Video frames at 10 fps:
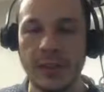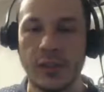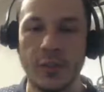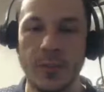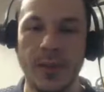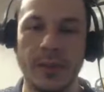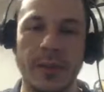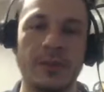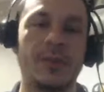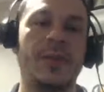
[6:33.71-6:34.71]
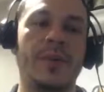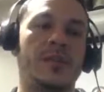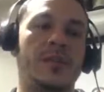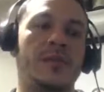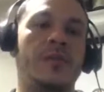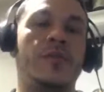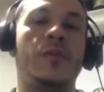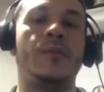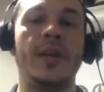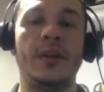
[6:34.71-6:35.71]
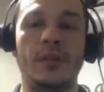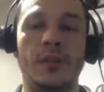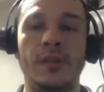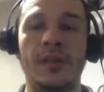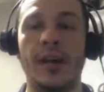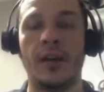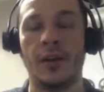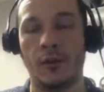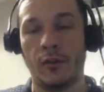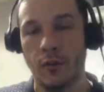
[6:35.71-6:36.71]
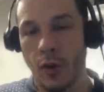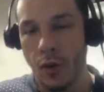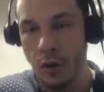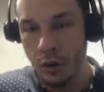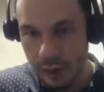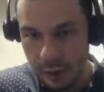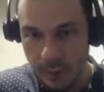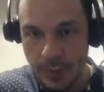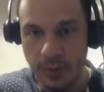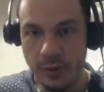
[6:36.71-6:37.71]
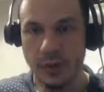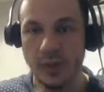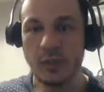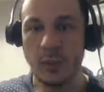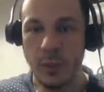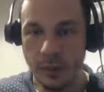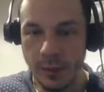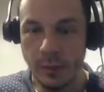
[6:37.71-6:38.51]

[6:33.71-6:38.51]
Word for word: you mean that was the best for beer, not overall experience, just for what they were.